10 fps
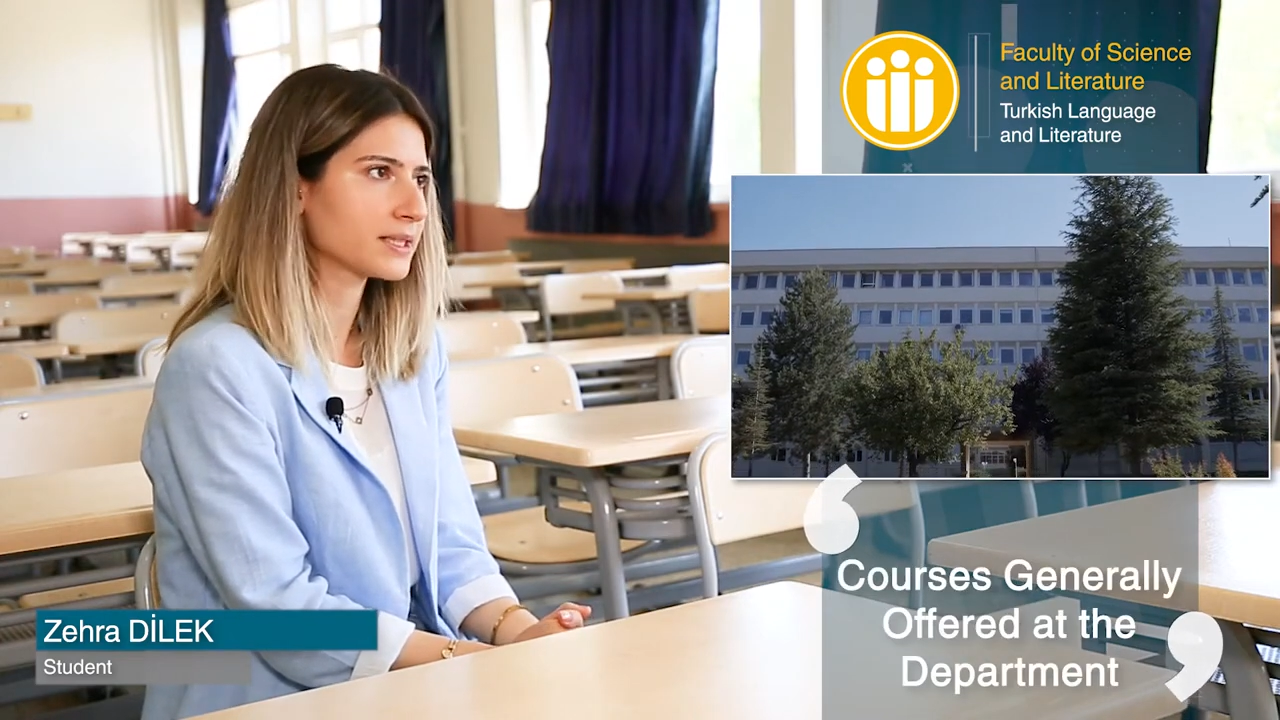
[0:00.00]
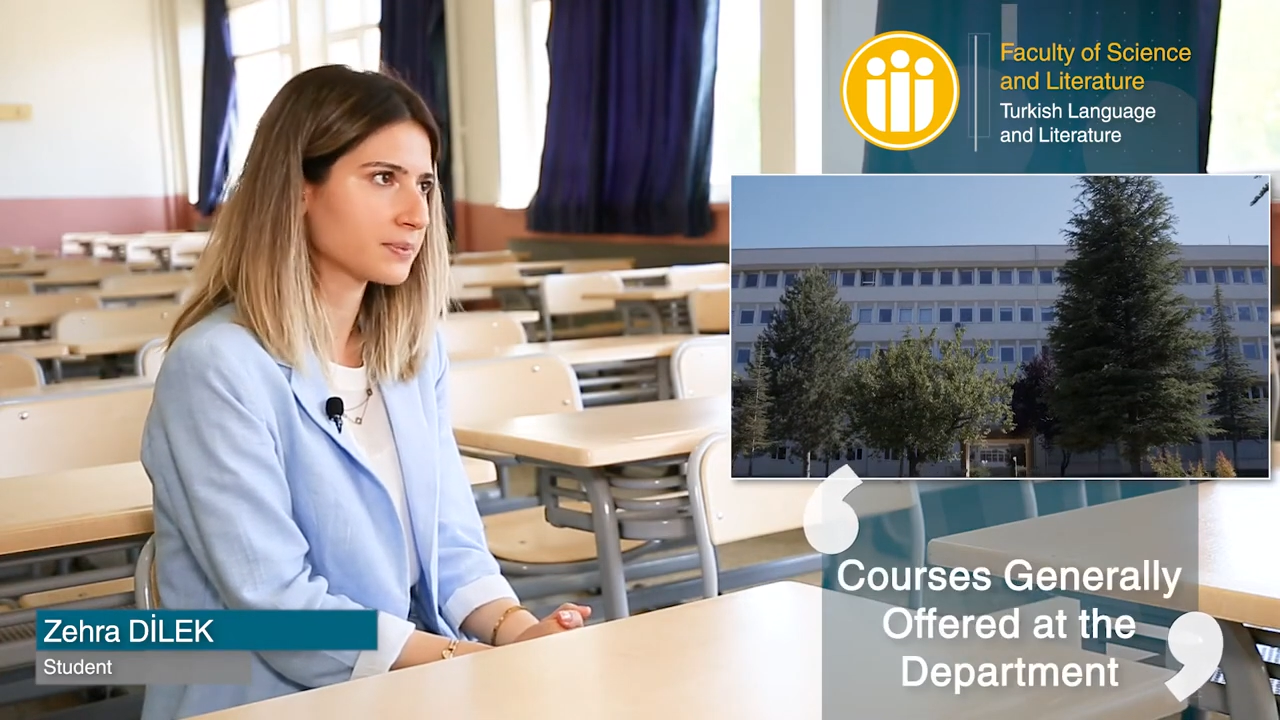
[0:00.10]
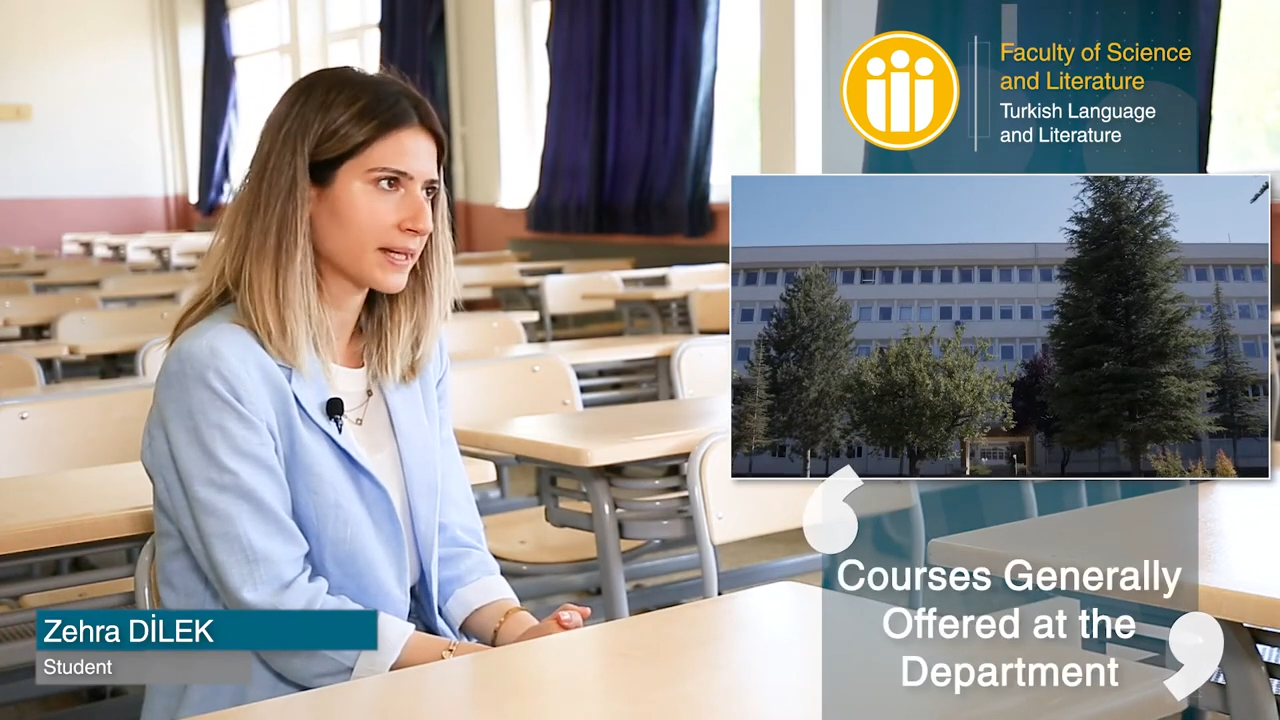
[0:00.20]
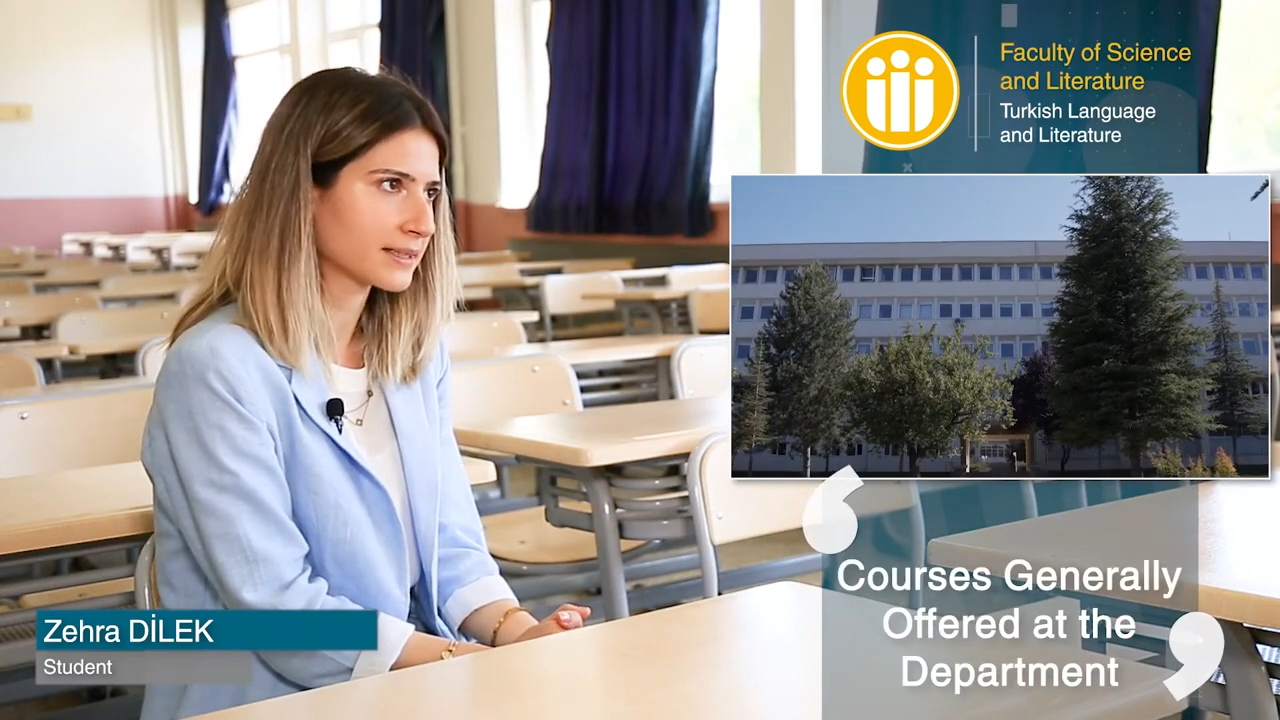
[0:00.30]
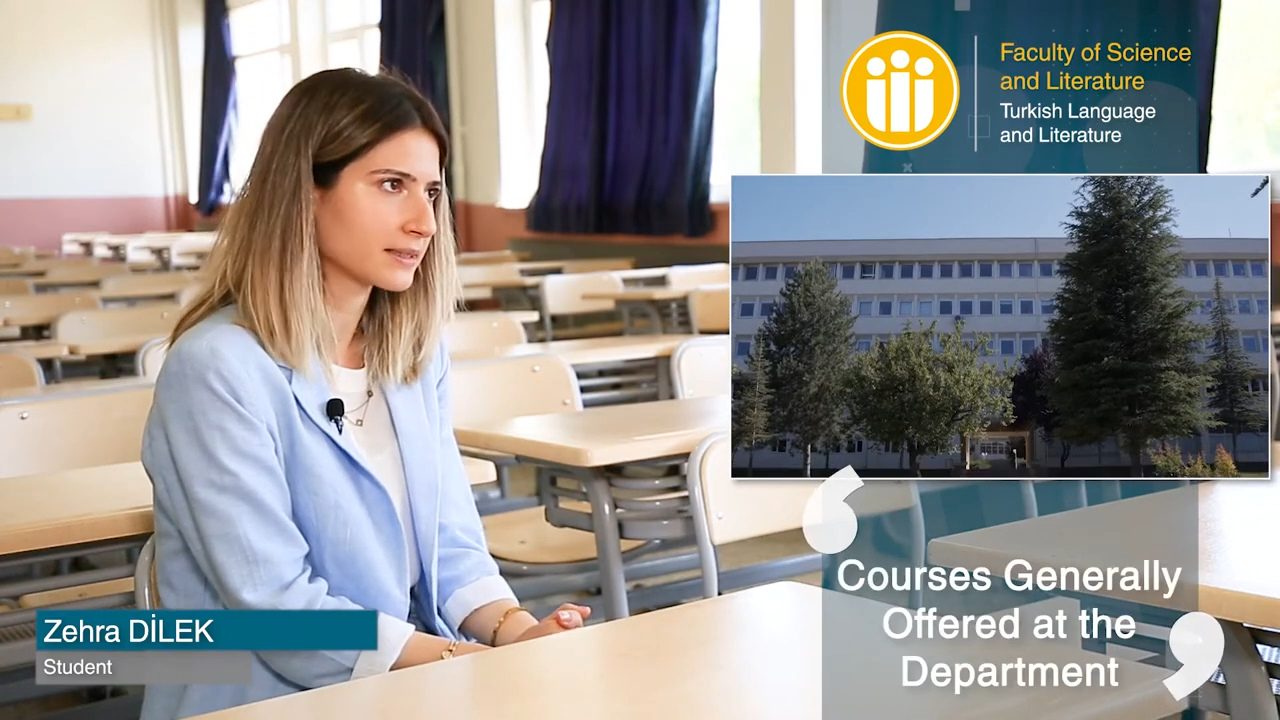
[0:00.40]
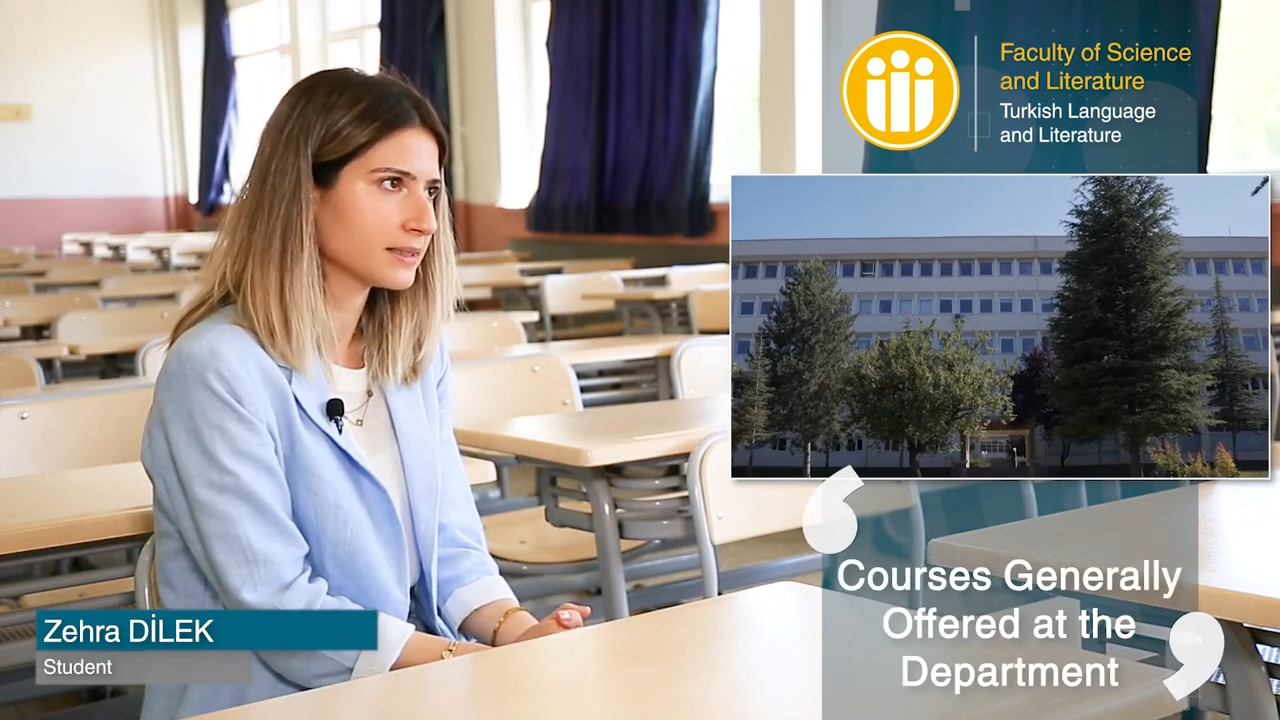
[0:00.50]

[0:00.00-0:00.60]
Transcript: state